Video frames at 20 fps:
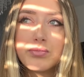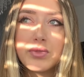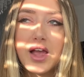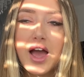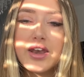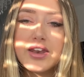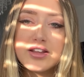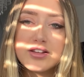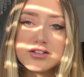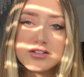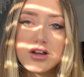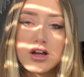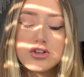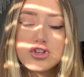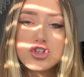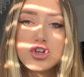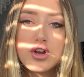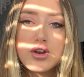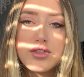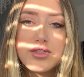And it's such
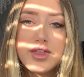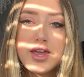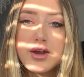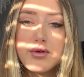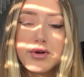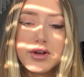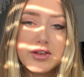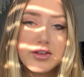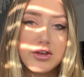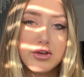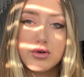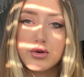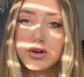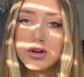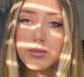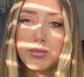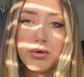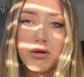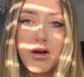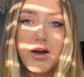a good theory that you can
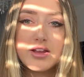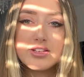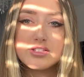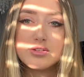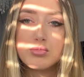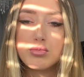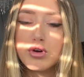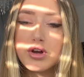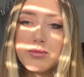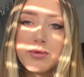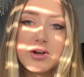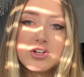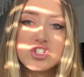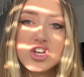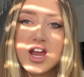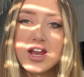apply to pretty much